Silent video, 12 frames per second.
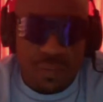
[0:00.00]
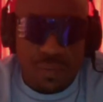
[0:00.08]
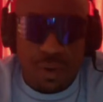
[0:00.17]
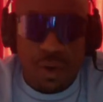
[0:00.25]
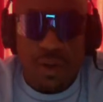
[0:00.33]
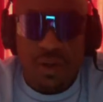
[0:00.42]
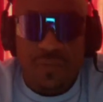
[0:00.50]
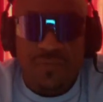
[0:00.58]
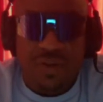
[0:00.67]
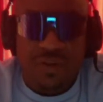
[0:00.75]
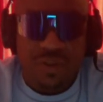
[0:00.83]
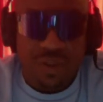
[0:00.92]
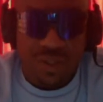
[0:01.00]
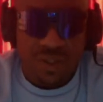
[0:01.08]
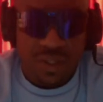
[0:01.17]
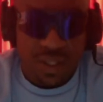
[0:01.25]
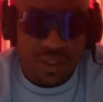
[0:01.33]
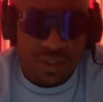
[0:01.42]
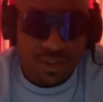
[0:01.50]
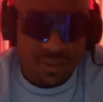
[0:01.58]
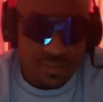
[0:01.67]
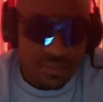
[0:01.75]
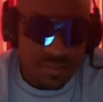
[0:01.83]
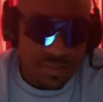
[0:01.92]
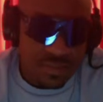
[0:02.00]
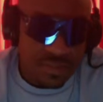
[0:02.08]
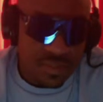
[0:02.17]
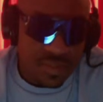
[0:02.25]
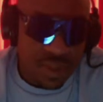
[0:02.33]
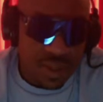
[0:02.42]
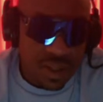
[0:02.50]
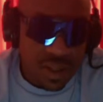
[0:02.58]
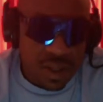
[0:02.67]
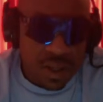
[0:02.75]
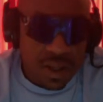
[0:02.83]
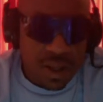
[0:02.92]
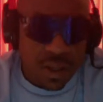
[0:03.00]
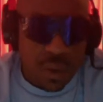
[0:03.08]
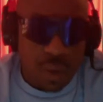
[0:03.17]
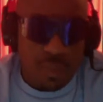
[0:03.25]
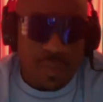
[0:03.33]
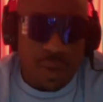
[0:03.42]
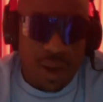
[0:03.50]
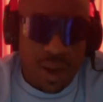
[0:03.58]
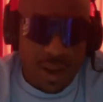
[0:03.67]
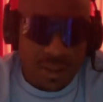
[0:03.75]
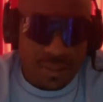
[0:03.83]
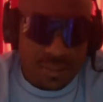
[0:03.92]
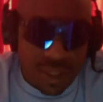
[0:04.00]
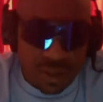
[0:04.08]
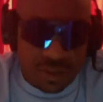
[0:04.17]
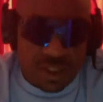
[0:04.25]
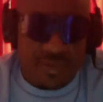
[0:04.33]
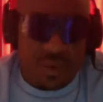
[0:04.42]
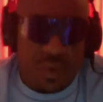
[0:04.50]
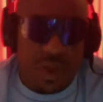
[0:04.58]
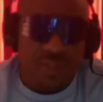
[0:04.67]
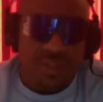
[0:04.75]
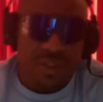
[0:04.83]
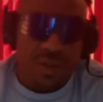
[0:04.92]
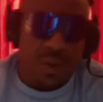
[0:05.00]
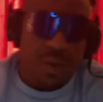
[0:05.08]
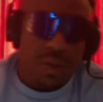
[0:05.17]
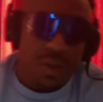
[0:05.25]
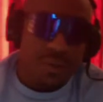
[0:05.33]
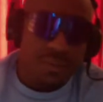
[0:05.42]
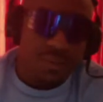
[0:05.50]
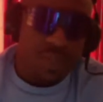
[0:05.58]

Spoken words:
part of filter installation. Equipment pad. There are several ways to go here.